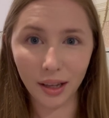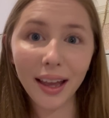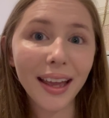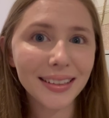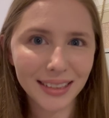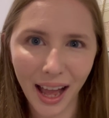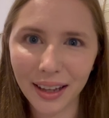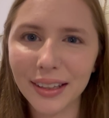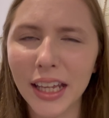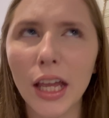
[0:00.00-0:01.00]

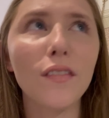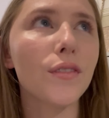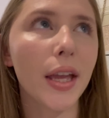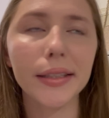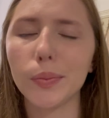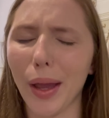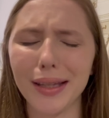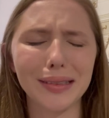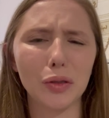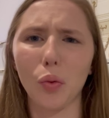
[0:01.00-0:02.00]
Exactly. Fake
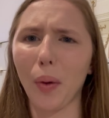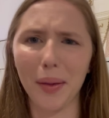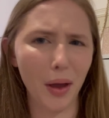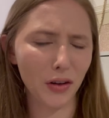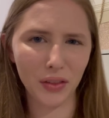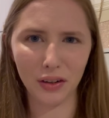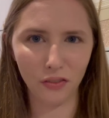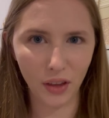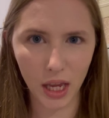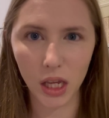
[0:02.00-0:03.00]
space is way better than a
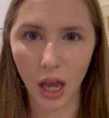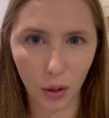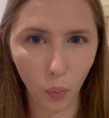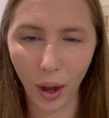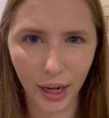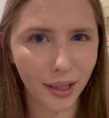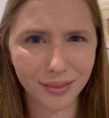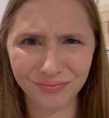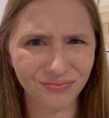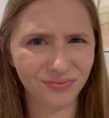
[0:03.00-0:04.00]
fake wedding.
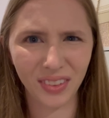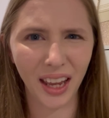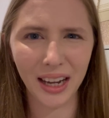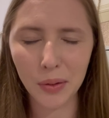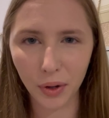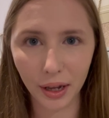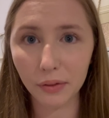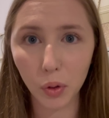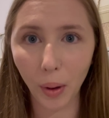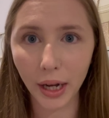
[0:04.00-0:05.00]
Like, anyone can
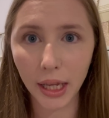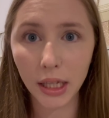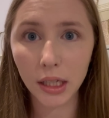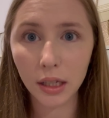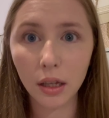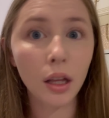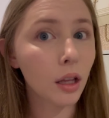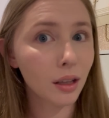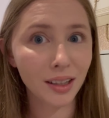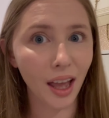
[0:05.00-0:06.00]
have a wedding.
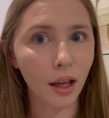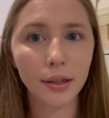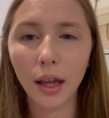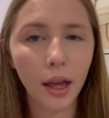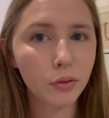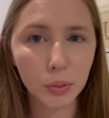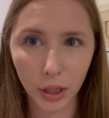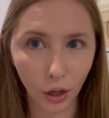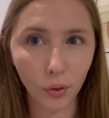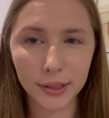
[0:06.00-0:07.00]
Yeah, not everyone
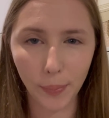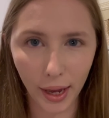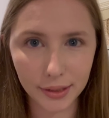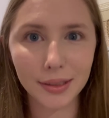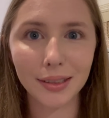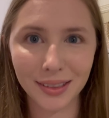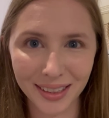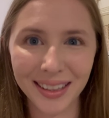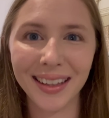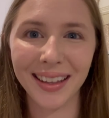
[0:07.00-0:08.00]
can go to space.
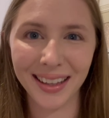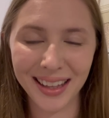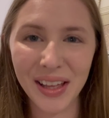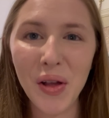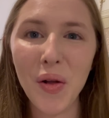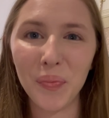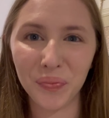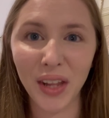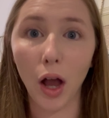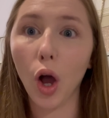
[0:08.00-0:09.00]

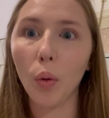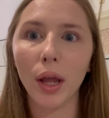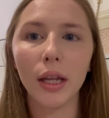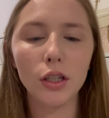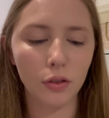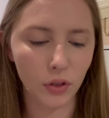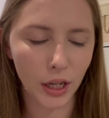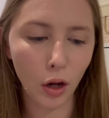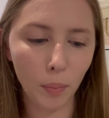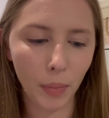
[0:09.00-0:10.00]
Yeah. Oh, and in your
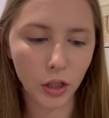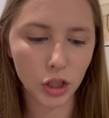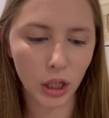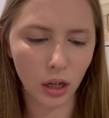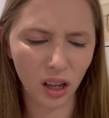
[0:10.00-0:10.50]
video mention